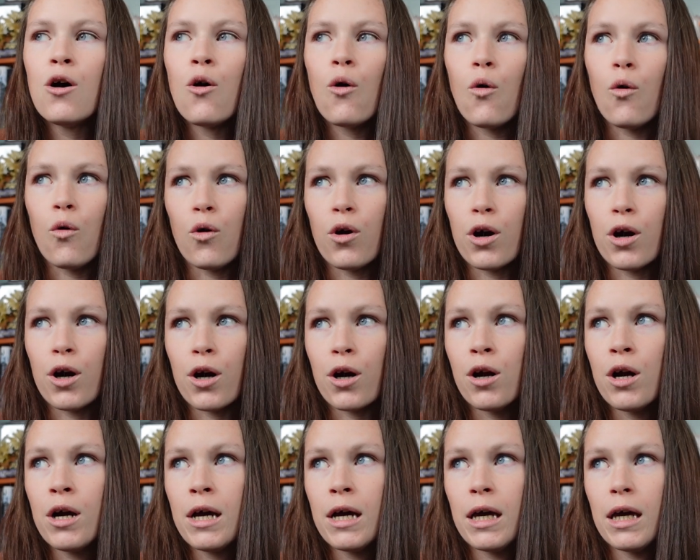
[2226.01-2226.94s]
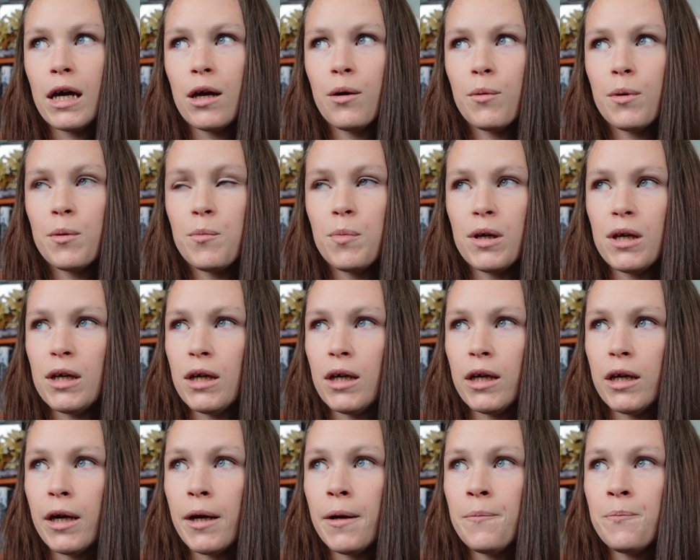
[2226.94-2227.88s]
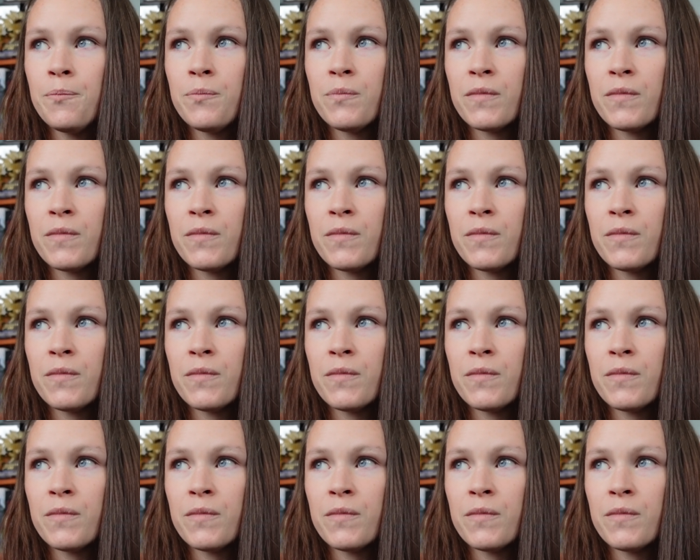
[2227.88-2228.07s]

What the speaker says: or it would be